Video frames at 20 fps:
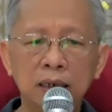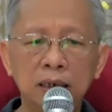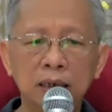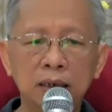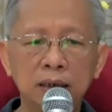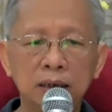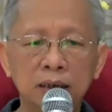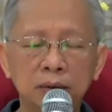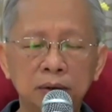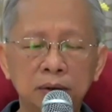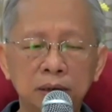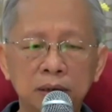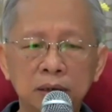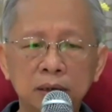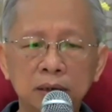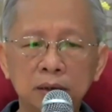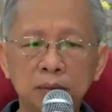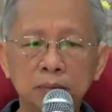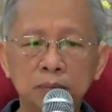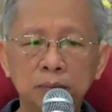I think,
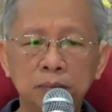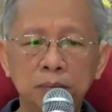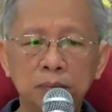just